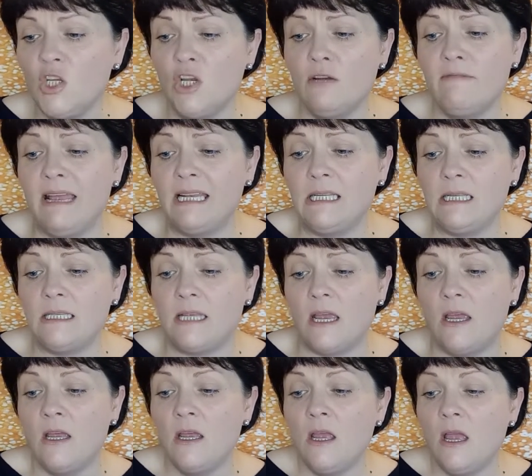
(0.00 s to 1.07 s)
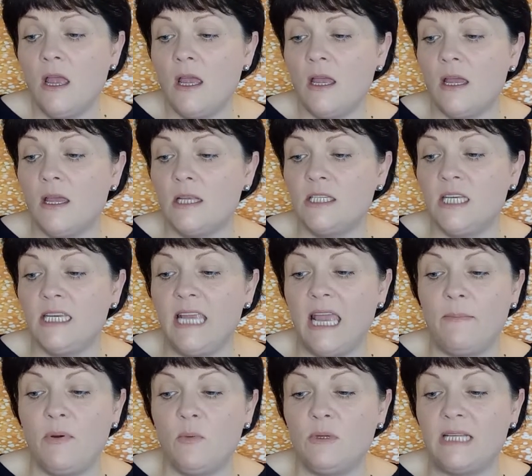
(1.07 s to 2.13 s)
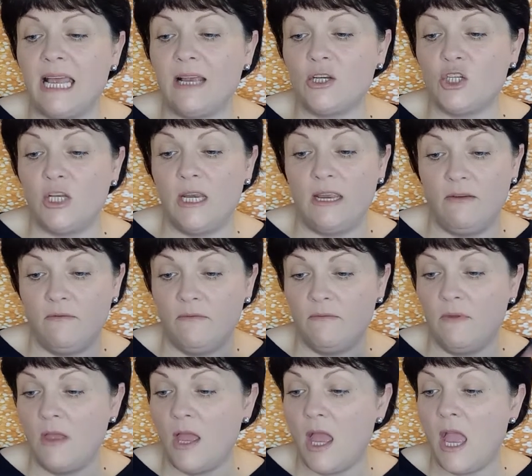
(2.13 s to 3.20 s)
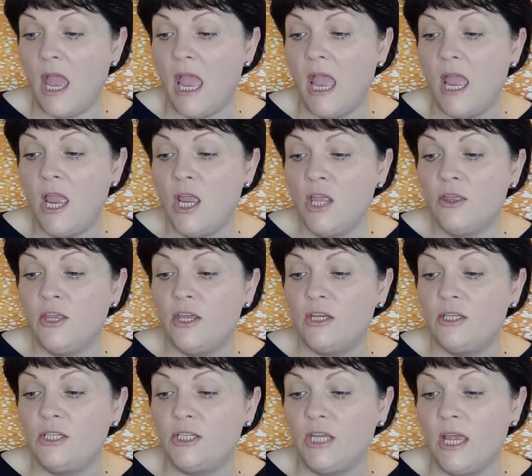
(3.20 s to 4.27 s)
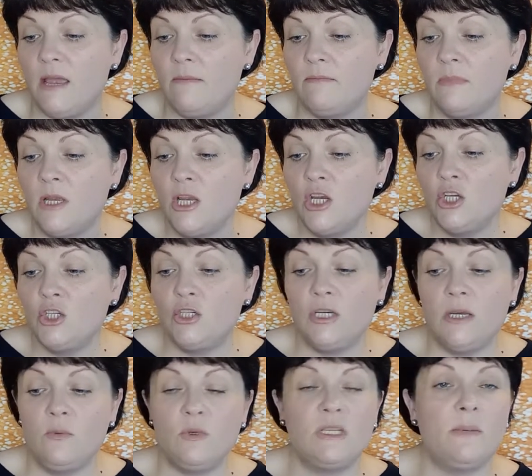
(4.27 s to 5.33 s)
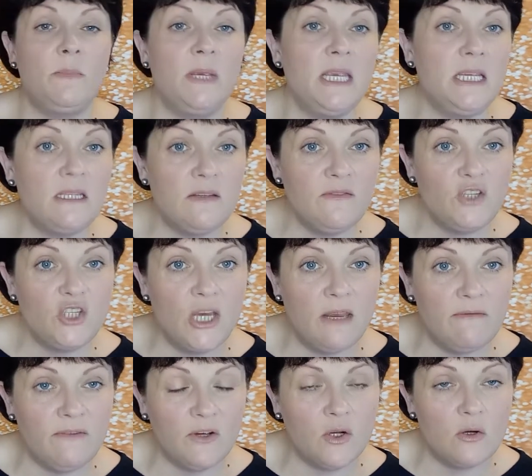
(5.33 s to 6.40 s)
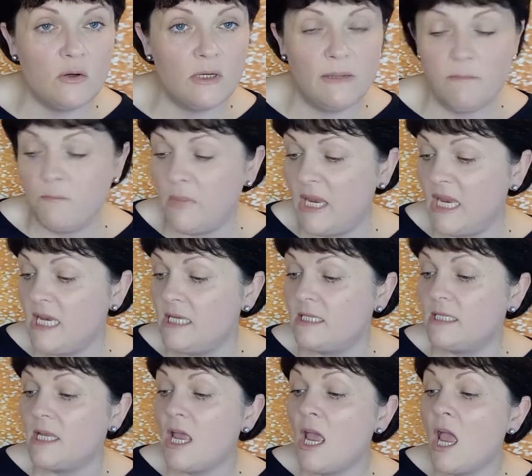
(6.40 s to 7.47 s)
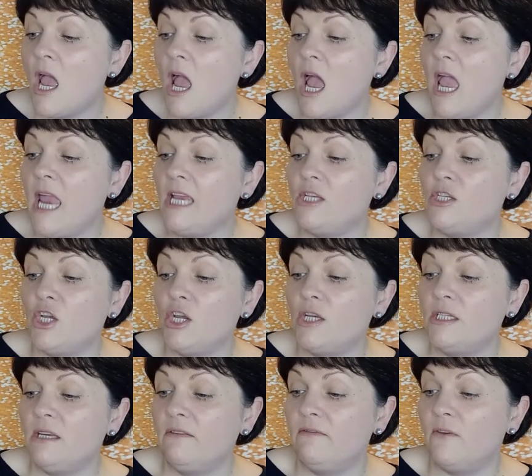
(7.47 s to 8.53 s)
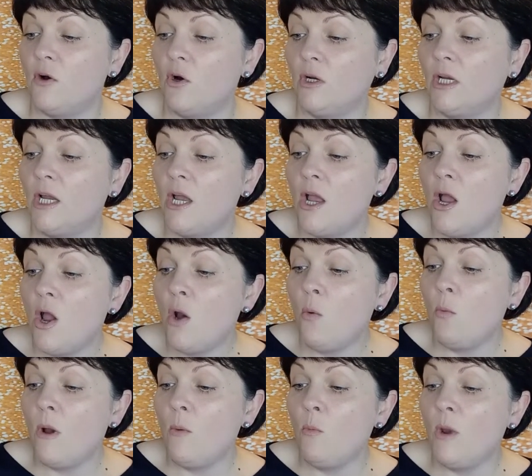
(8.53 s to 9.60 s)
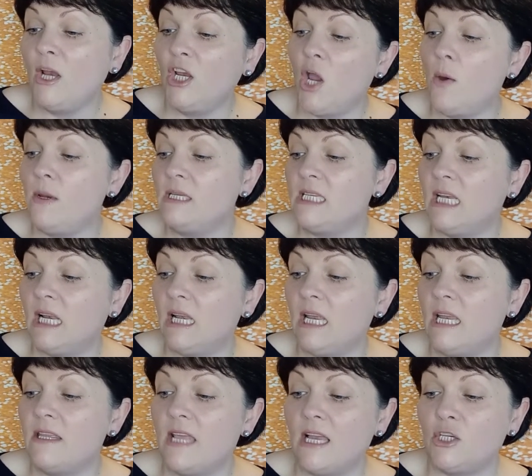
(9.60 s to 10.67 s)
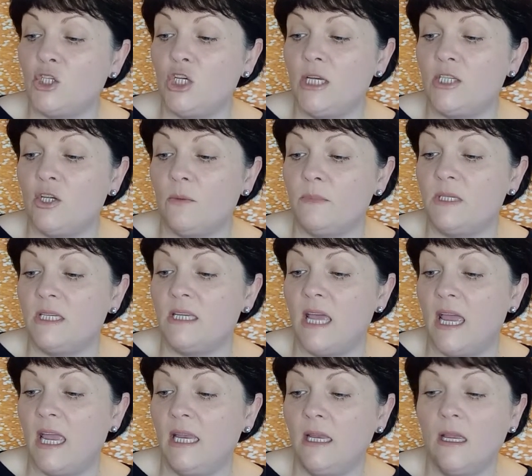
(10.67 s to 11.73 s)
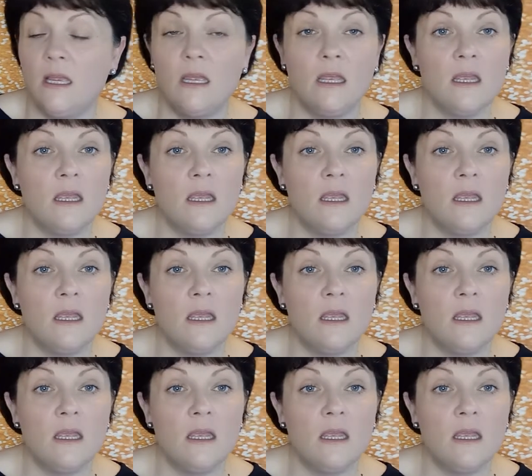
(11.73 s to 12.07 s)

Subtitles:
answer to Yabba was actually that she was a piece of shit for calling Pete a dirty fuck when we're going to clean that shit up today.